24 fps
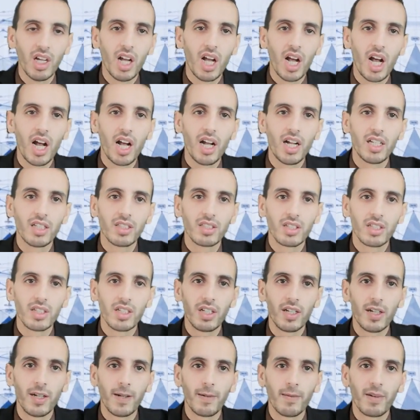and
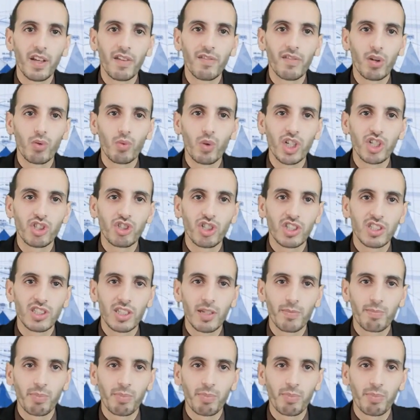evaluation is